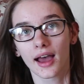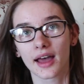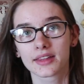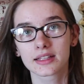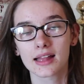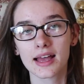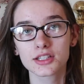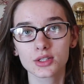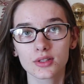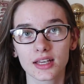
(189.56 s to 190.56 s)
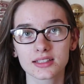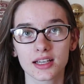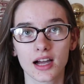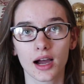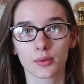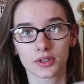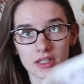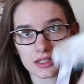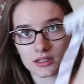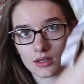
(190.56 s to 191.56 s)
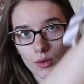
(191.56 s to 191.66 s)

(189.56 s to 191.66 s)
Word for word: And then the last two things I got were these